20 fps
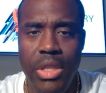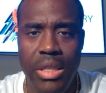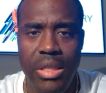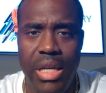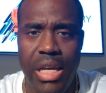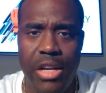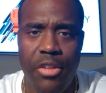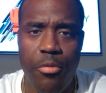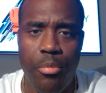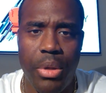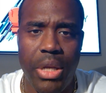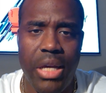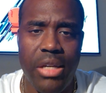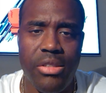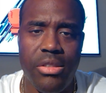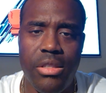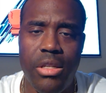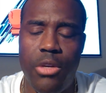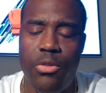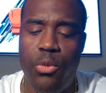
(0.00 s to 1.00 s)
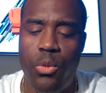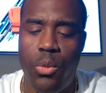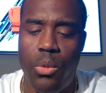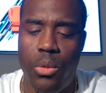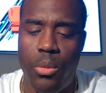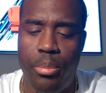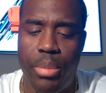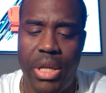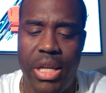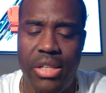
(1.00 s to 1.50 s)
that have blessed us,
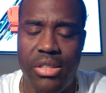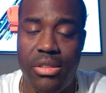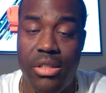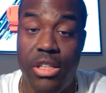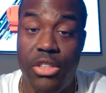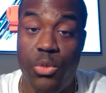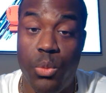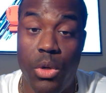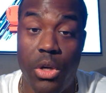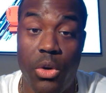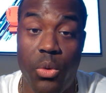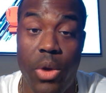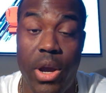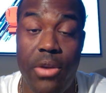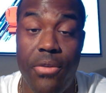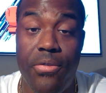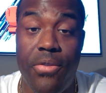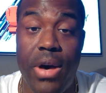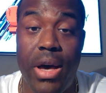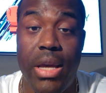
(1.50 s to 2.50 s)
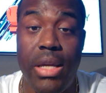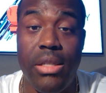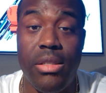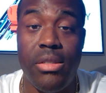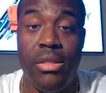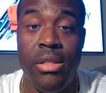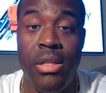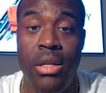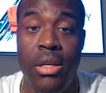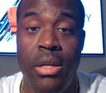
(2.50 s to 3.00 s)
blessed us with great
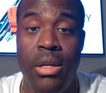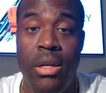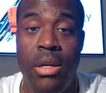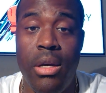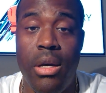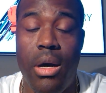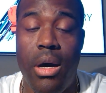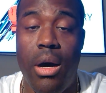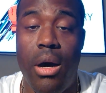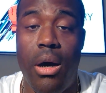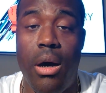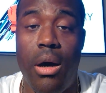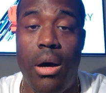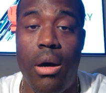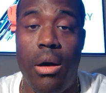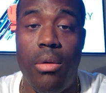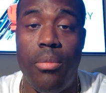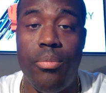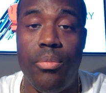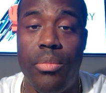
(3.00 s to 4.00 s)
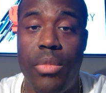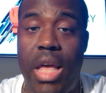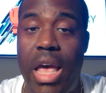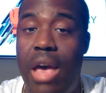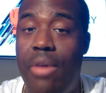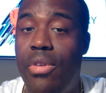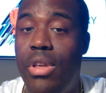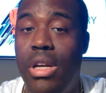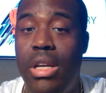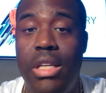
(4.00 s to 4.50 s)
fights, uh,
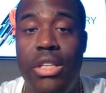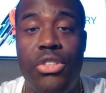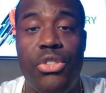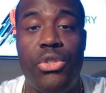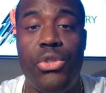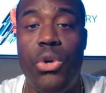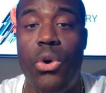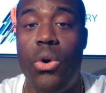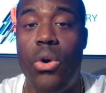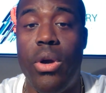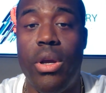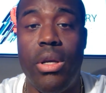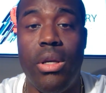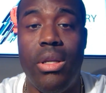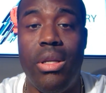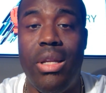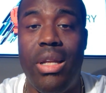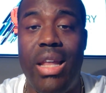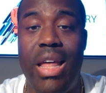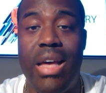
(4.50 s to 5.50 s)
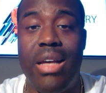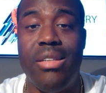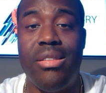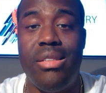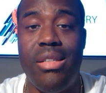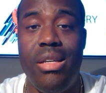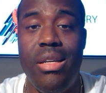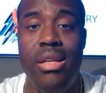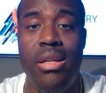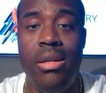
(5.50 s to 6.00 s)
having a historic
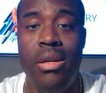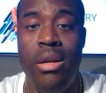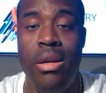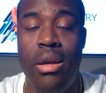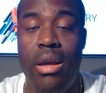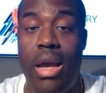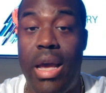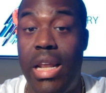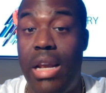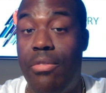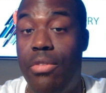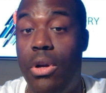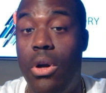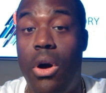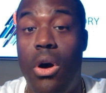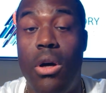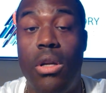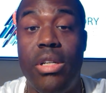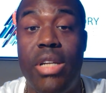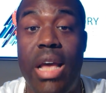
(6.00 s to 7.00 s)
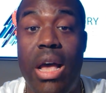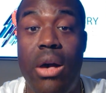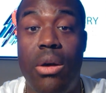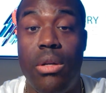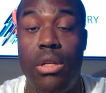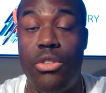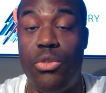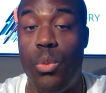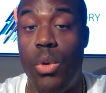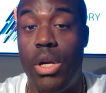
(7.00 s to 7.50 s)
legacy, and have gone
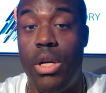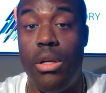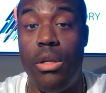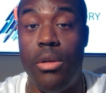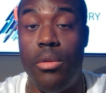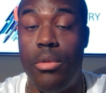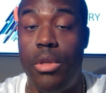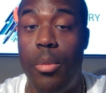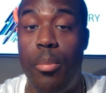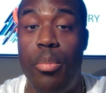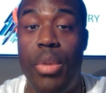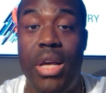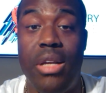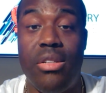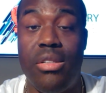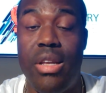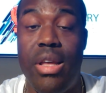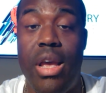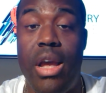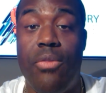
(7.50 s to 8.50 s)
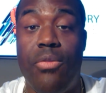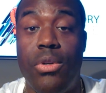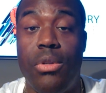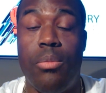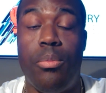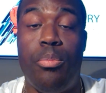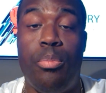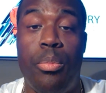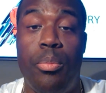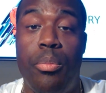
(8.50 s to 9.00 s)
down as one of the, the best to
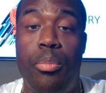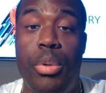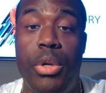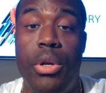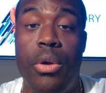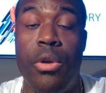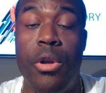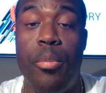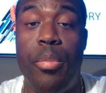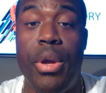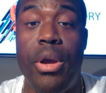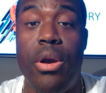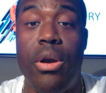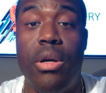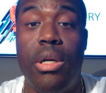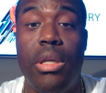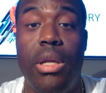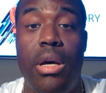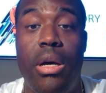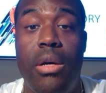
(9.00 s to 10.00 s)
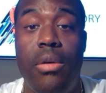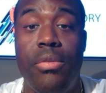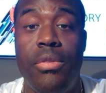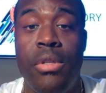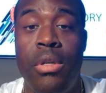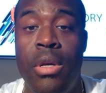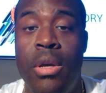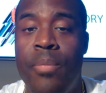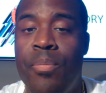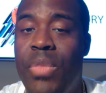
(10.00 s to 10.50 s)
ever put on a pair of
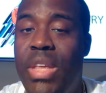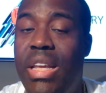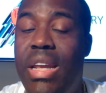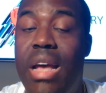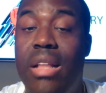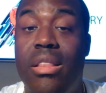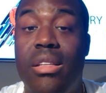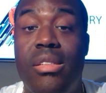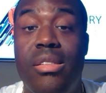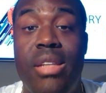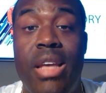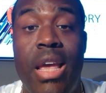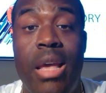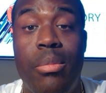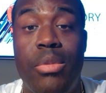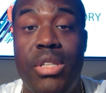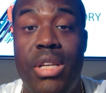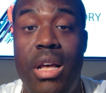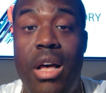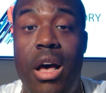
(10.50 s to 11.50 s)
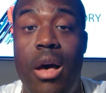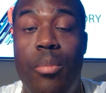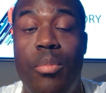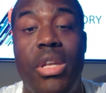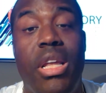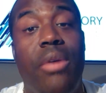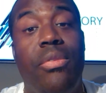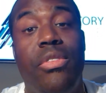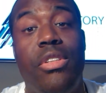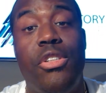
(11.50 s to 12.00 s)
gloves, and at the same time
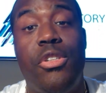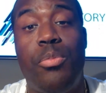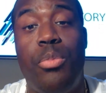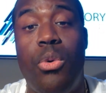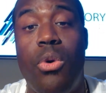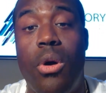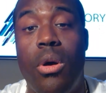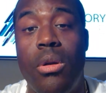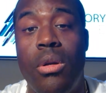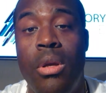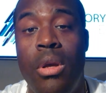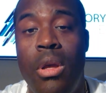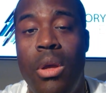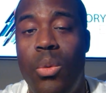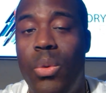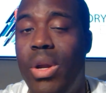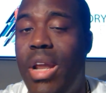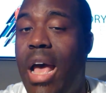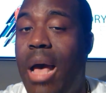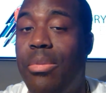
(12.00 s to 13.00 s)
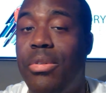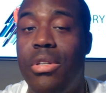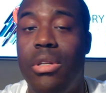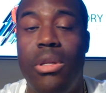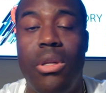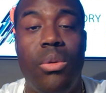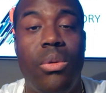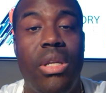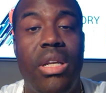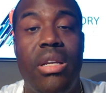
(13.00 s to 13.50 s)
left this sport with
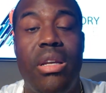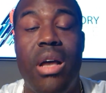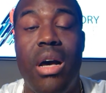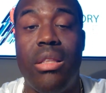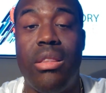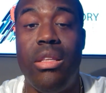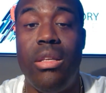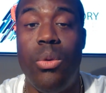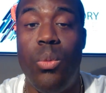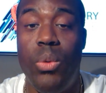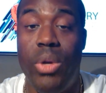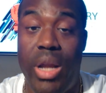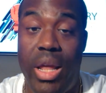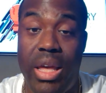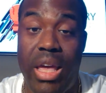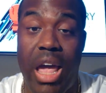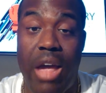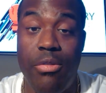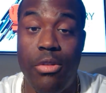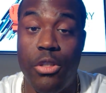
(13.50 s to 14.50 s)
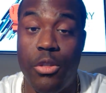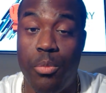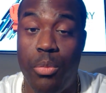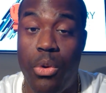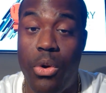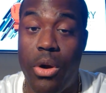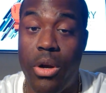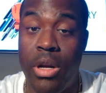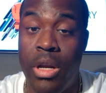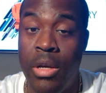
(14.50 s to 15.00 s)
absolutely nothing when they gave the
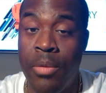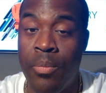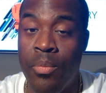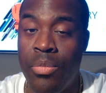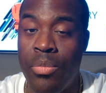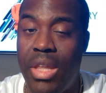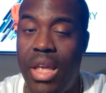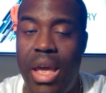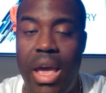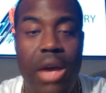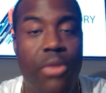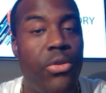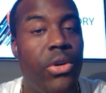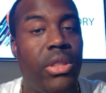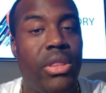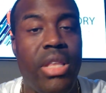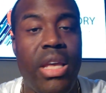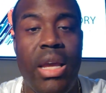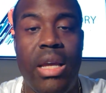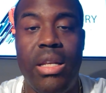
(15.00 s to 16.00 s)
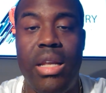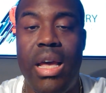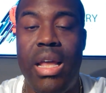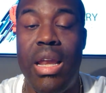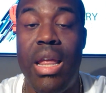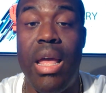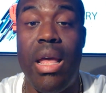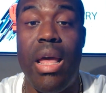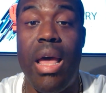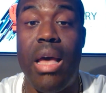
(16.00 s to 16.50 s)
sport everything that
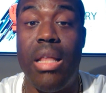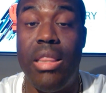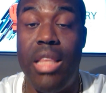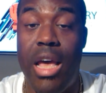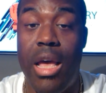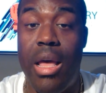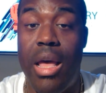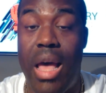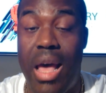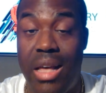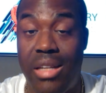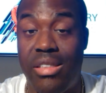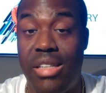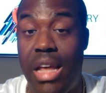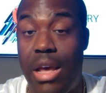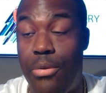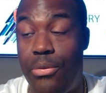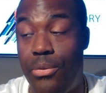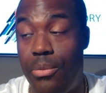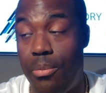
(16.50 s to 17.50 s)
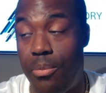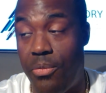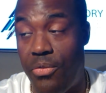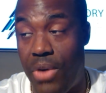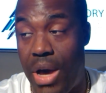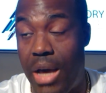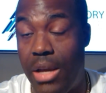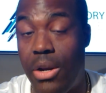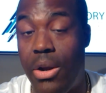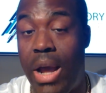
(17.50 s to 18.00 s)
he had, that, as that
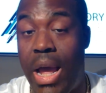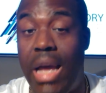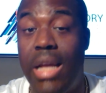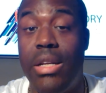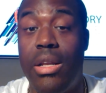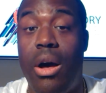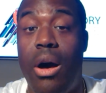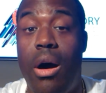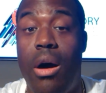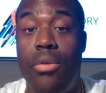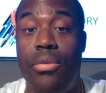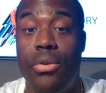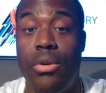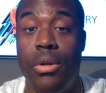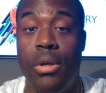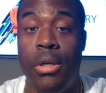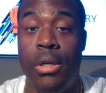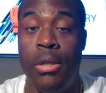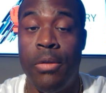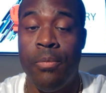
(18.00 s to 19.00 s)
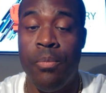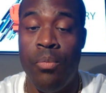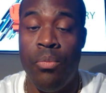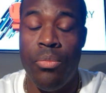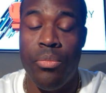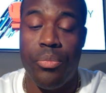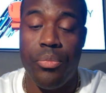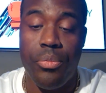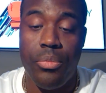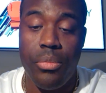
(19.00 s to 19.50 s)
fighter had to offer.
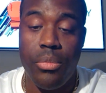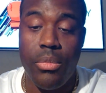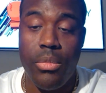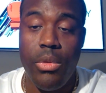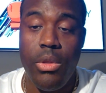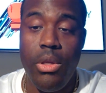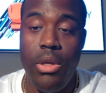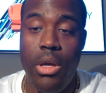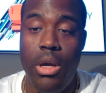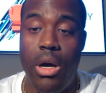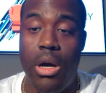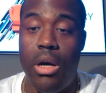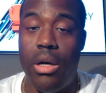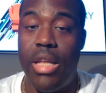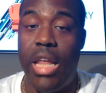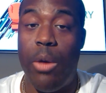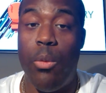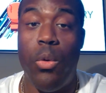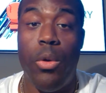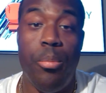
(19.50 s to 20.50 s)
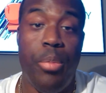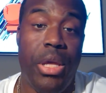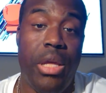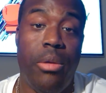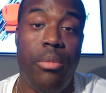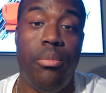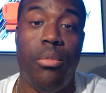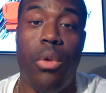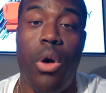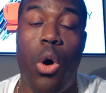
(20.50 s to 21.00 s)
Uh, they would
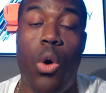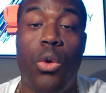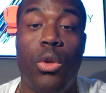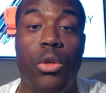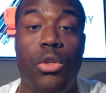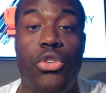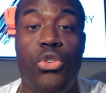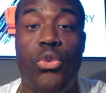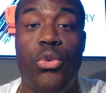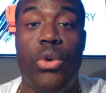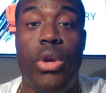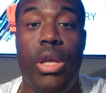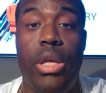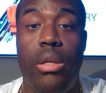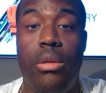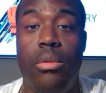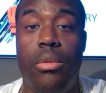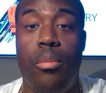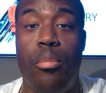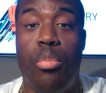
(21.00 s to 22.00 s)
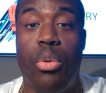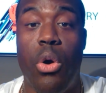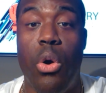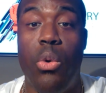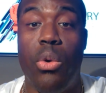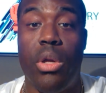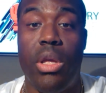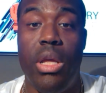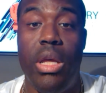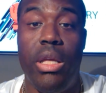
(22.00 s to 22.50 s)
be on the street,
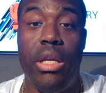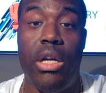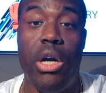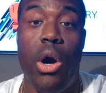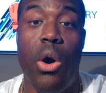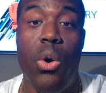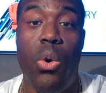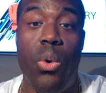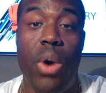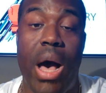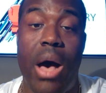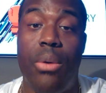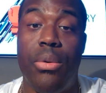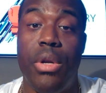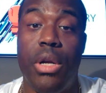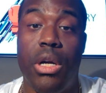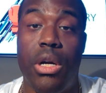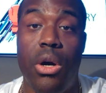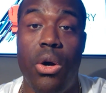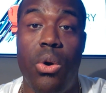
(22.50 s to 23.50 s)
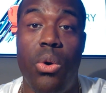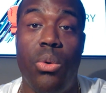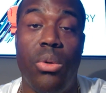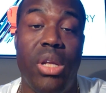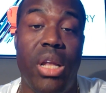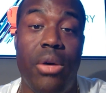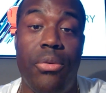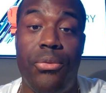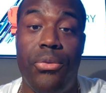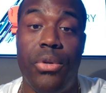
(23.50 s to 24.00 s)
broke and cold, out in the cold,
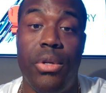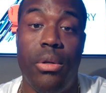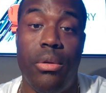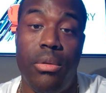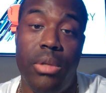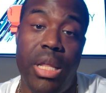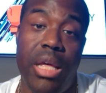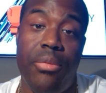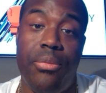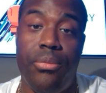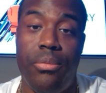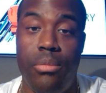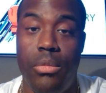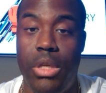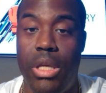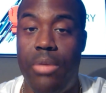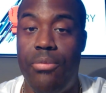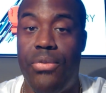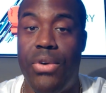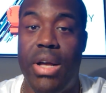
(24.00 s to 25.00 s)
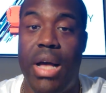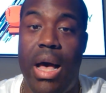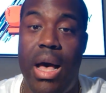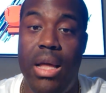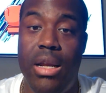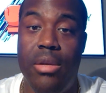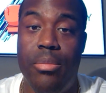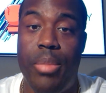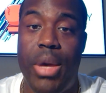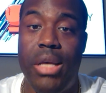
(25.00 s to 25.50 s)
left for, left and
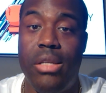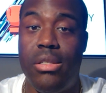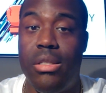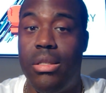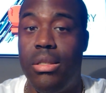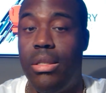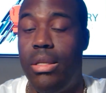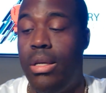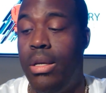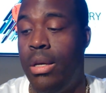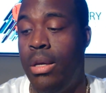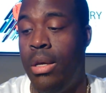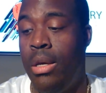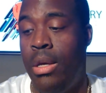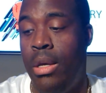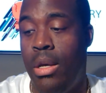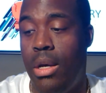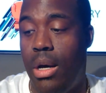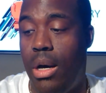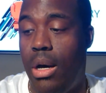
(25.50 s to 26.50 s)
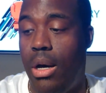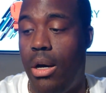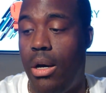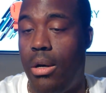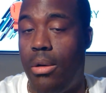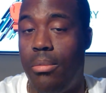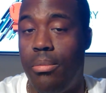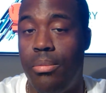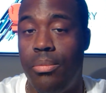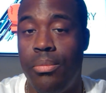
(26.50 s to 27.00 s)
forgotten, basically.
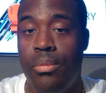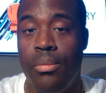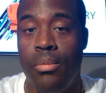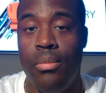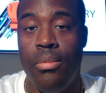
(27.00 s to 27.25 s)
Um,